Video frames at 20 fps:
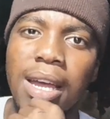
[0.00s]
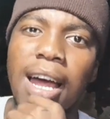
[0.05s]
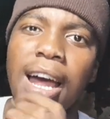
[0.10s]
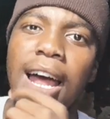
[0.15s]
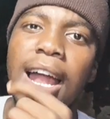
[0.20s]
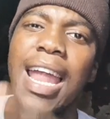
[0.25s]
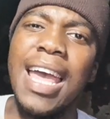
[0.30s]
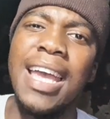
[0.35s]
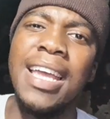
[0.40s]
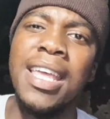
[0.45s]

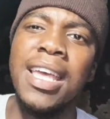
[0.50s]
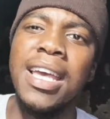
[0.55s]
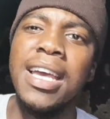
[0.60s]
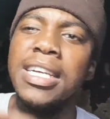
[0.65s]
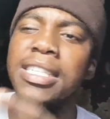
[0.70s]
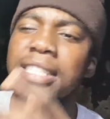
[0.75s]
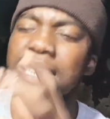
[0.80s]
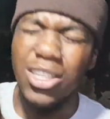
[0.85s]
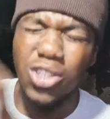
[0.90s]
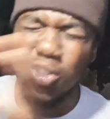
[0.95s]
Like,
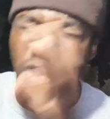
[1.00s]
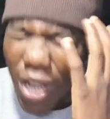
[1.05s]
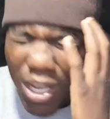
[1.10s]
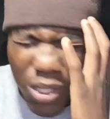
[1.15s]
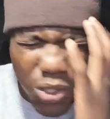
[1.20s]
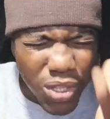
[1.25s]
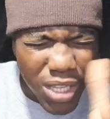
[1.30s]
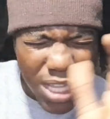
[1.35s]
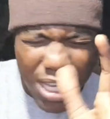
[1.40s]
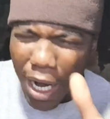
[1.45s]
just try
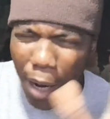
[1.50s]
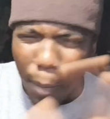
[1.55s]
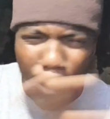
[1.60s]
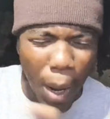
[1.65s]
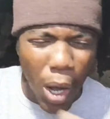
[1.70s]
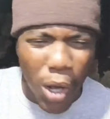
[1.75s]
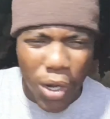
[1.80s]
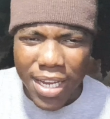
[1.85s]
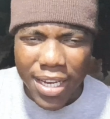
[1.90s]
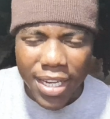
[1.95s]
to think
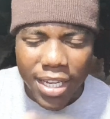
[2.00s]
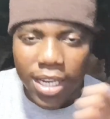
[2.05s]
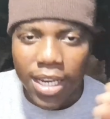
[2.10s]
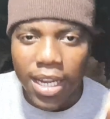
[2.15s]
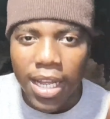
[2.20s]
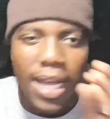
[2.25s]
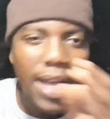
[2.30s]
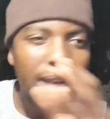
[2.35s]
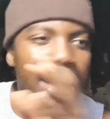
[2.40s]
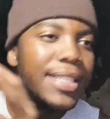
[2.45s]
about it.
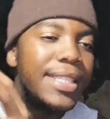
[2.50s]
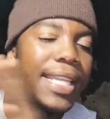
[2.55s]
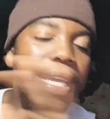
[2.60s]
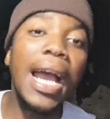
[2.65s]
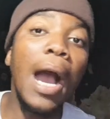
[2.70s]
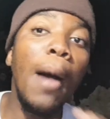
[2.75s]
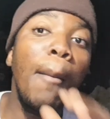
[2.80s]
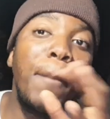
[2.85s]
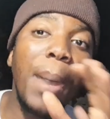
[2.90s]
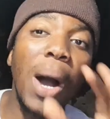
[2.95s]
Think
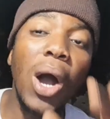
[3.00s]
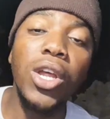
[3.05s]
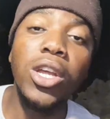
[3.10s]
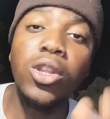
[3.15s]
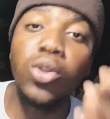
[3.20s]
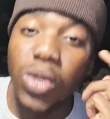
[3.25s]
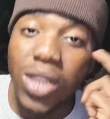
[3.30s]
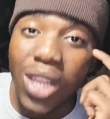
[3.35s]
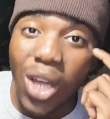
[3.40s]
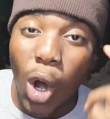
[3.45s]
about it
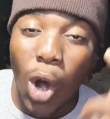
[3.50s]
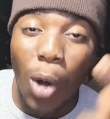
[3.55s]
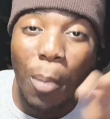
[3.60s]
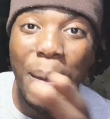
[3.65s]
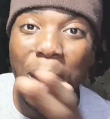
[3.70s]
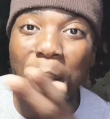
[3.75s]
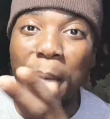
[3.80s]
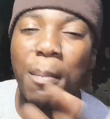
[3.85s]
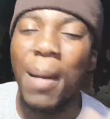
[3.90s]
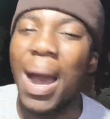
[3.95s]
with an
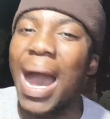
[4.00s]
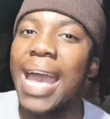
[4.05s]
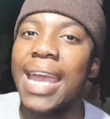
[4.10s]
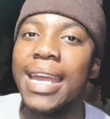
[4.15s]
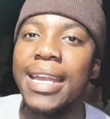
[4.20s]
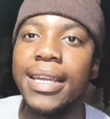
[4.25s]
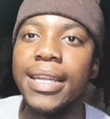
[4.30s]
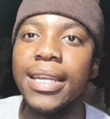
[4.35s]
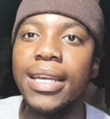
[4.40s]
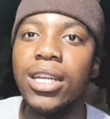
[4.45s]
open
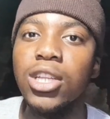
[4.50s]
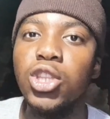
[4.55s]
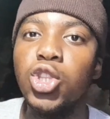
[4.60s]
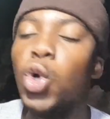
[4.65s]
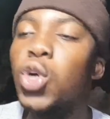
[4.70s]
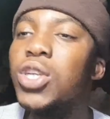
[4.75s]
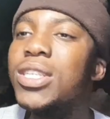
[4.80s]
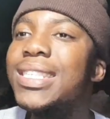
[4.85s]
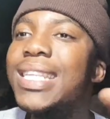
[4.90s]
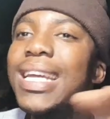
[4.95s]
mind.
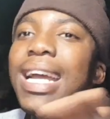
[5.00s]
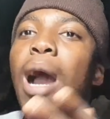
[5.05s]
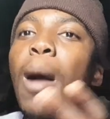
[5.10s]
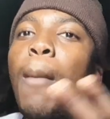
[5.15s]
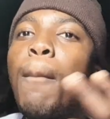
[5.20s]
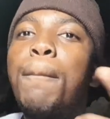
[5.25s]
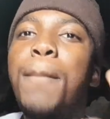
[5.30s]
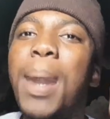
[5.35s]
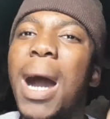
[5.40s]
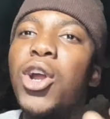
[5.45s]
Don't think
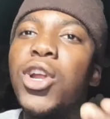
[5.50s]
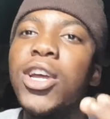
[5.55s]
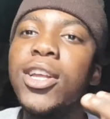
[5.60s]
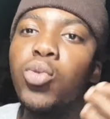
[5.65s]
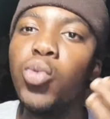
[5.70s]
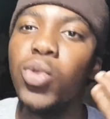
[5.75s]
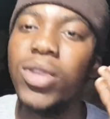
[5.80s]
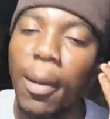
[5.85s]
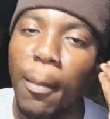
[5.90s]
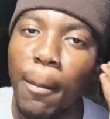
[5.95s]
about it
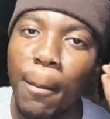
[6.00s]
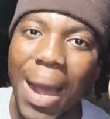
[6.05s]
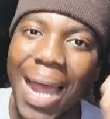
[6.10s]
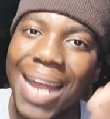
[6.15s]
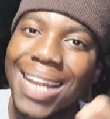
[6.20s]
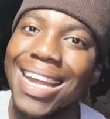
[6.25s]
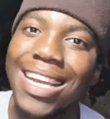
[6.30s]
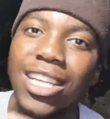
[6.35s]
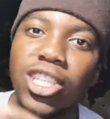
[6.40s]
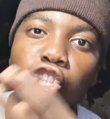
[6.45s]
with a
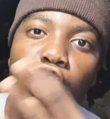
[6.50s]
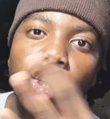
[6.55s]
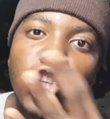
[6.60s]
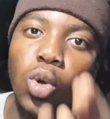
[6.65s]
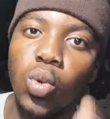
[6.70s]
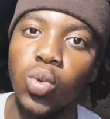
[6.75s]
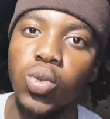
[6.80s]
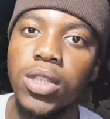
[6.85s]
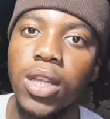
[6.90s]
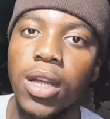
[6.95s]
mind that is
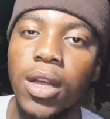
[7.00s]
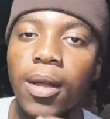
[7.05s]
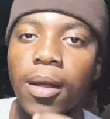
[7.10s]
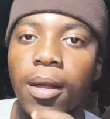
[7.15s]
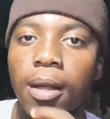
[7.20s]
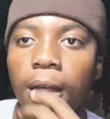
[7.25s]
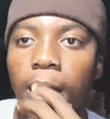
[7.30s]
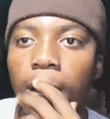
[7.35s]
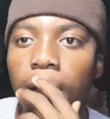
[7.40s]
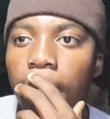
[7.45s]
closed.
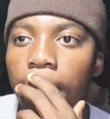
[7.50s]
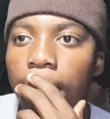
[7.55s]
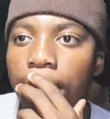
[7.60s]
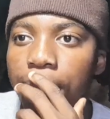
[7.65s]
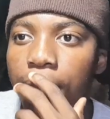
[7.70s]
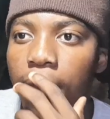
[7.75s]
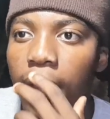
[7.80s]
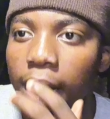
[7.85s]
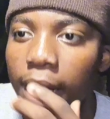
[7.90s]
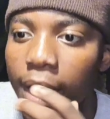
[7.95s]

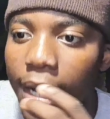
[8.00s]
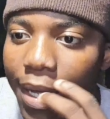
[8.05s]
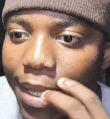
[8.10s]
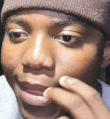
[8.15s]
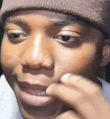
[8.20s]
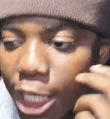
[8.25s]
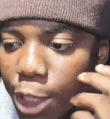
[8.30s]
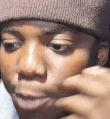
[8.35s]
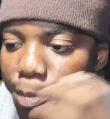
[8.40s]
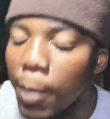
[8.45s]

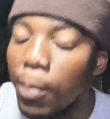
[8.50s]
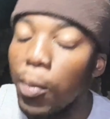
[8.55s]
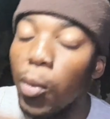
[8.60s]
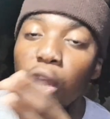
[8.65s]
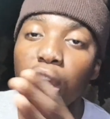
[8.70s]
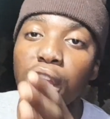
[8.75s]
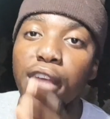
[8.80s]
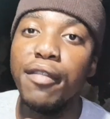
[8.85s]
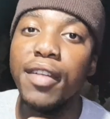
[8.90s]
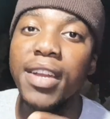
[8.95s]
These people
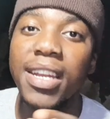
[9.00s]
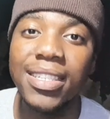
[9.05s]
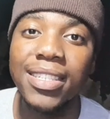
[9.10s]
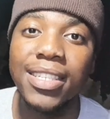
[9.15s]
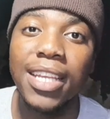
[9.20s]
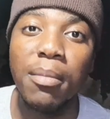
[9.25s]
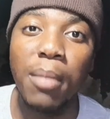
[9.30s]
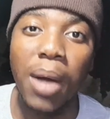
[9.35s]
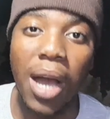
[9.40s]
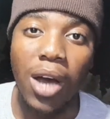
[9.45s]
live in the
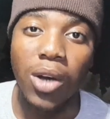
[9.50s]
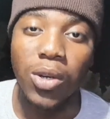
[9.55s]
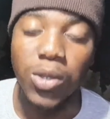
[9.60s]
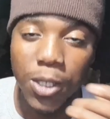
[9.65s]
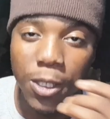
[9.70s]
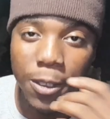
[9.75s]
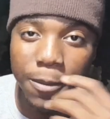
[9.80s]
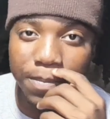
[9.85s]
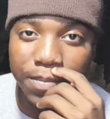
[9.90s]
same house.